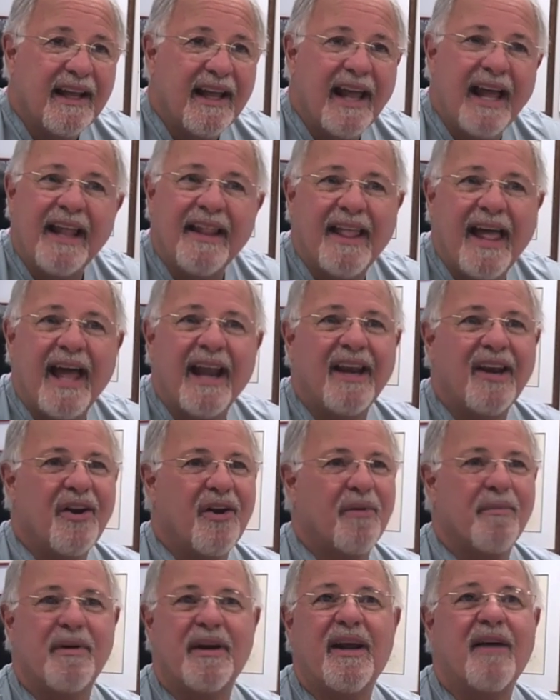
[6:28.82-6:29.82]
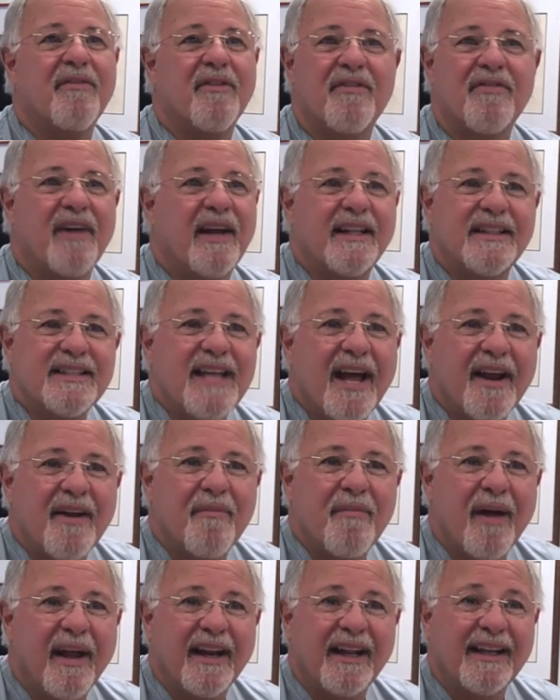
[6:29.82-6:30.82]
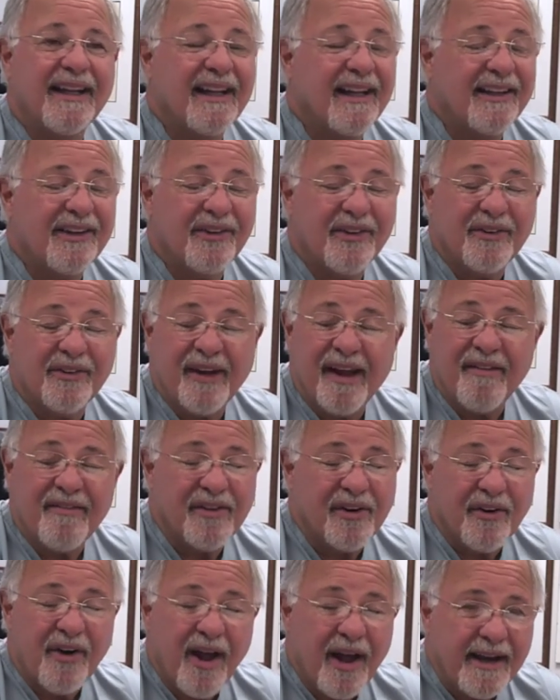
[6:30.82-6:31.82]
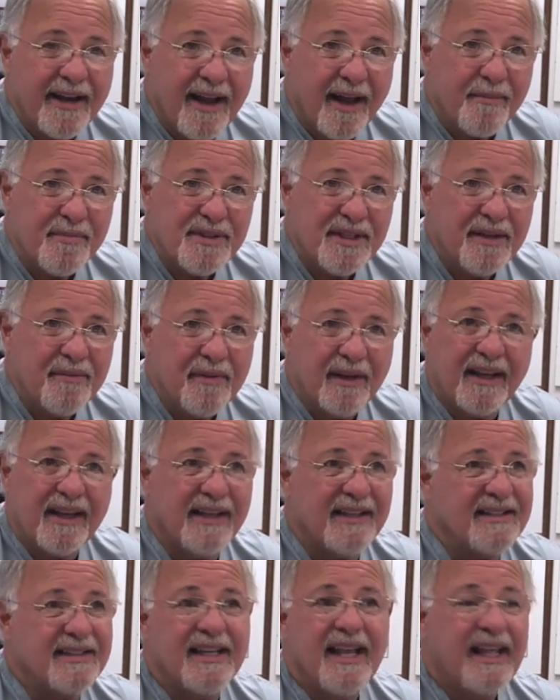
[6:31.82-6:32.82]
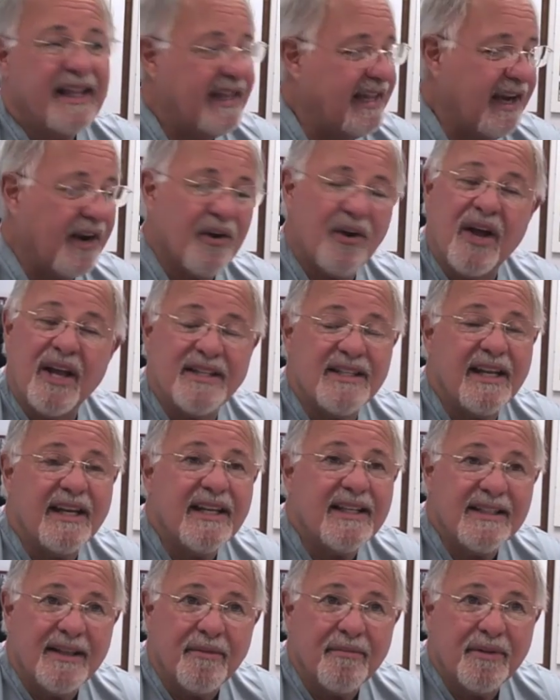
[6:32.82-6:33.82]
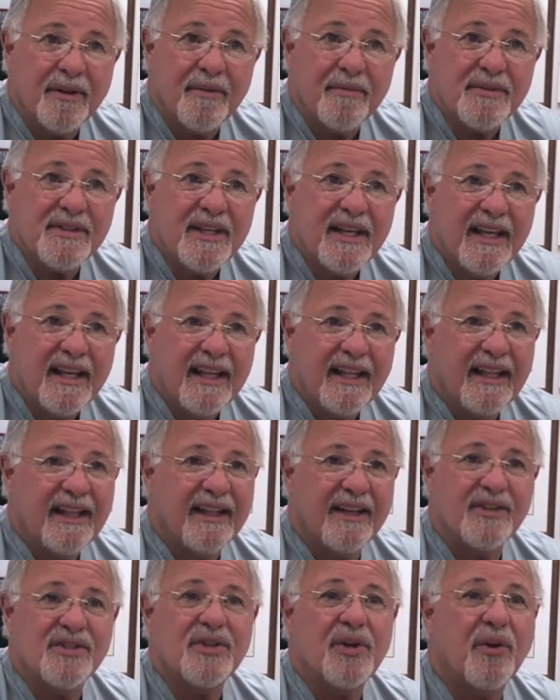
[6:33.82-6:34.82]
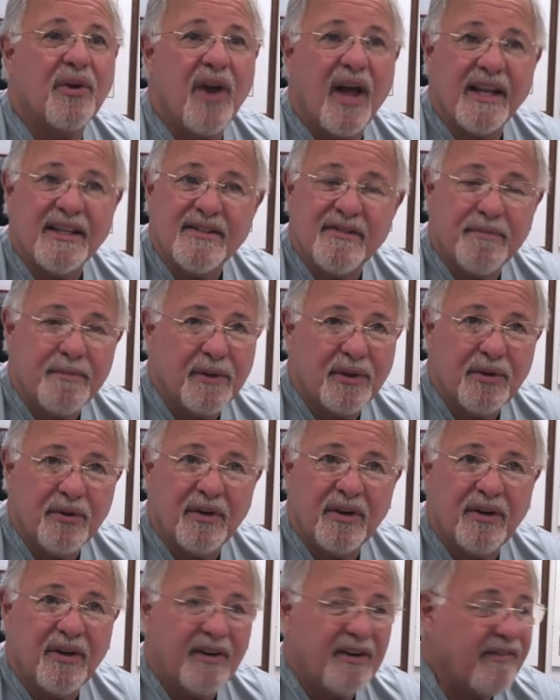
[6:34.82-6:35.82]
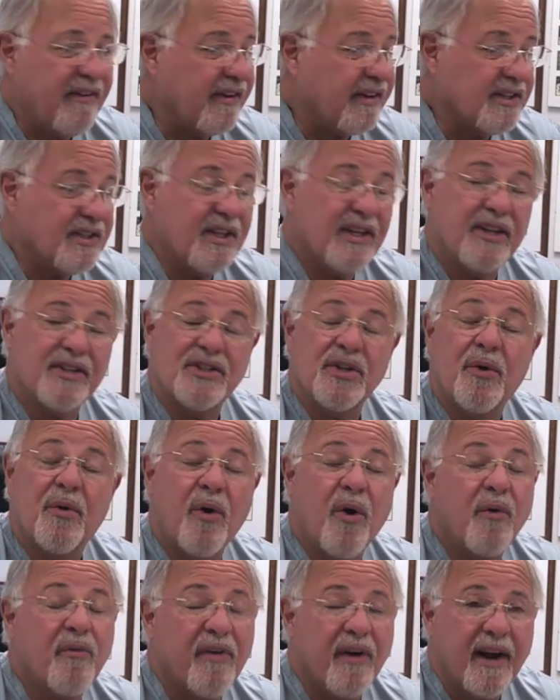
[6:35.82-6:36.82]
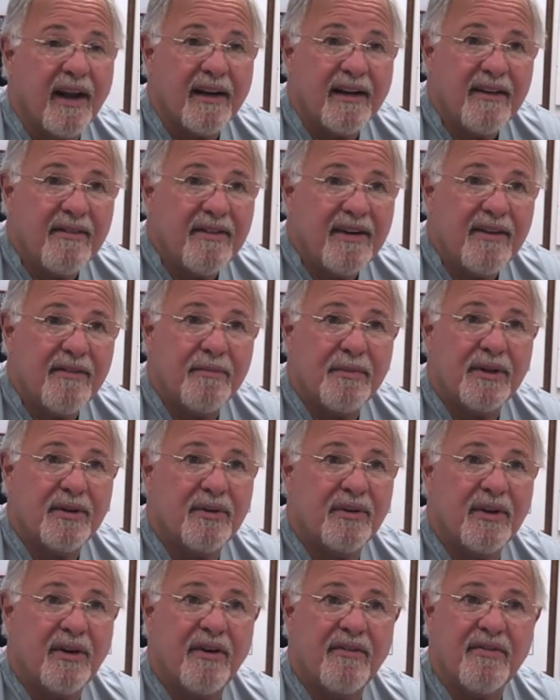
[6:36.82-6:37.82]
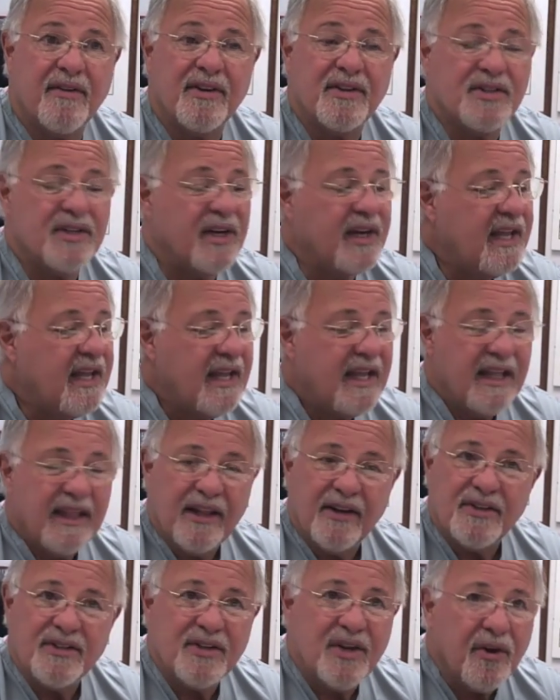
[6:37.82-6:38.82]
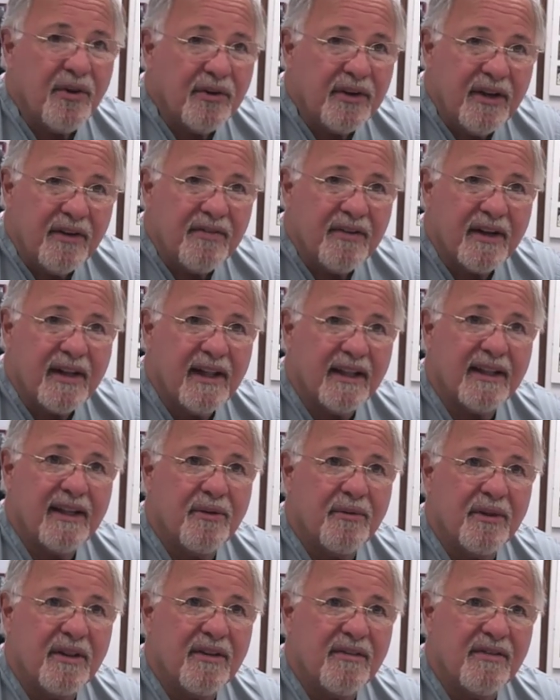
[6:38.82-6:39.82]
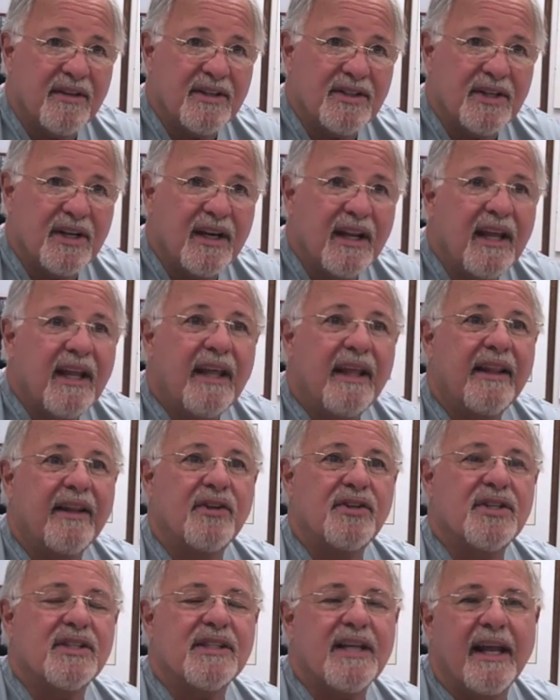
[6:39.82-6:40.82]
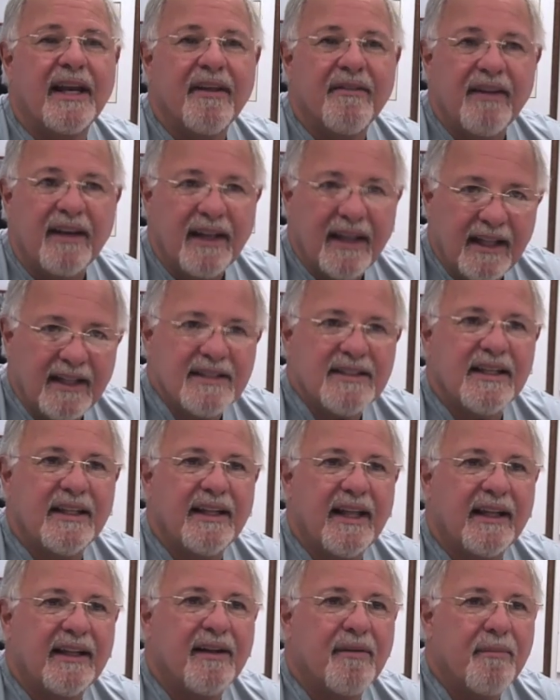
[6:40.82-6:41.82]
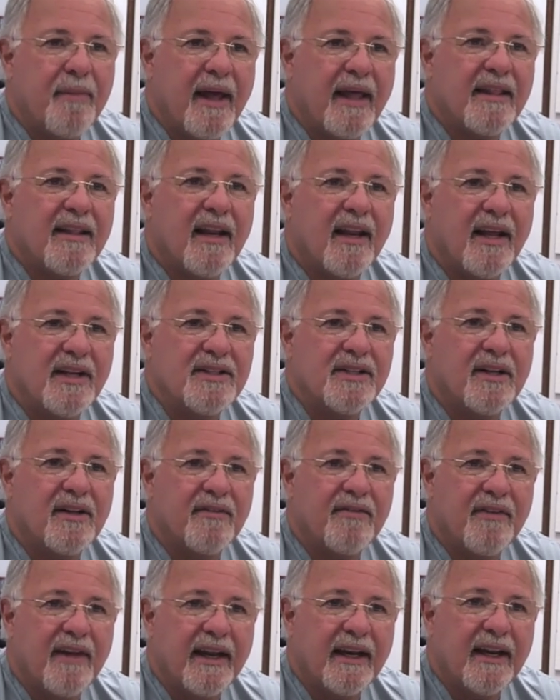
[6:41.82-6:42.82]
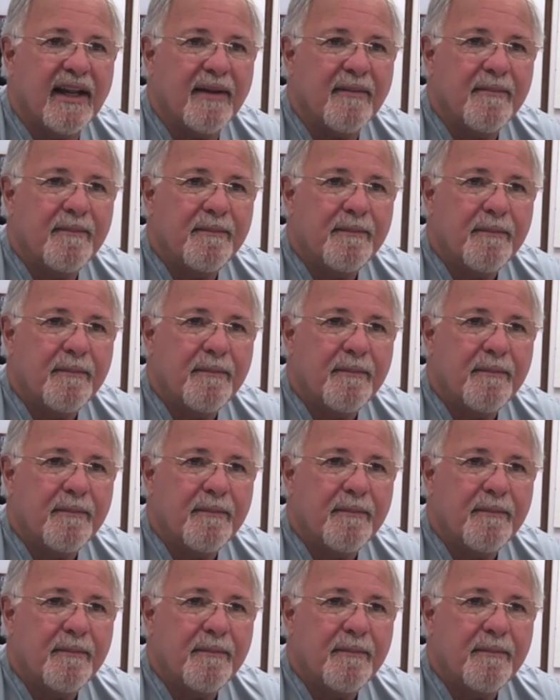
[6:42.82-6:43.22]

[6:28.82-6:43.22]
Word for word: and that nobody ever finds out about until you have your autopsy because they don't cause any symptoms. There's no loss of pituitary function. There's no overactivity of pituitary function. There's no difficulty with the vision. They're just kind of an incidental pathological finding.